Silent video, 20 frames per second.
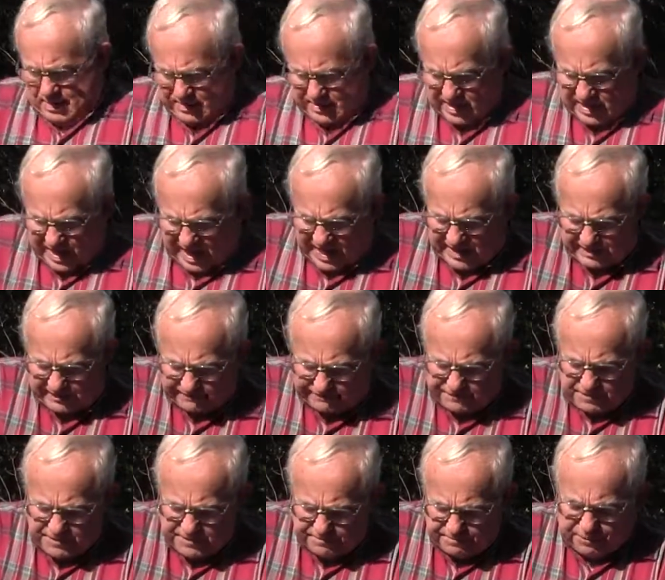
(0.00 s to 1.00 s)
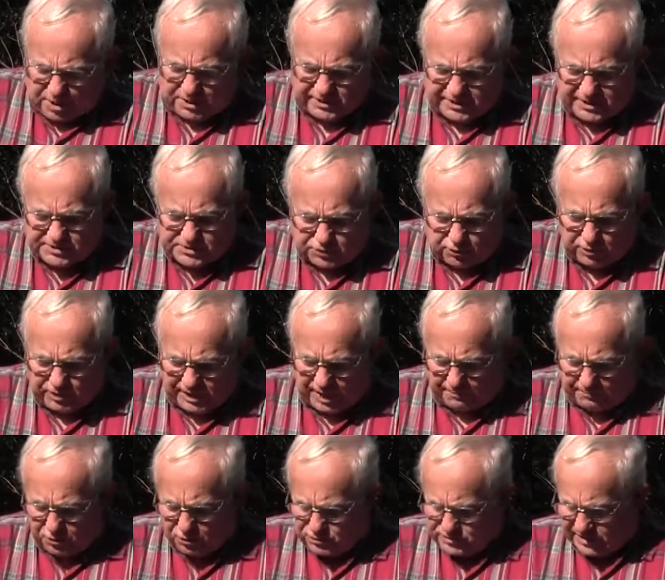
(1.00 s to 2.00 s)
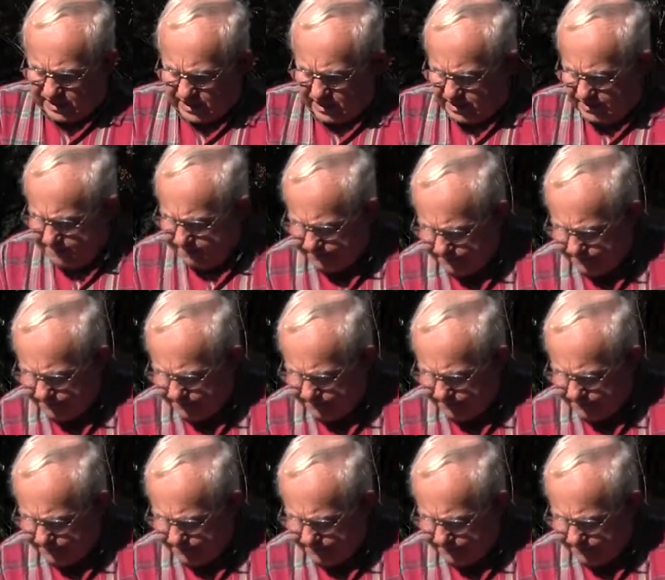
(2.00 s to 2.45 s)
the kind of potting soil I'm using.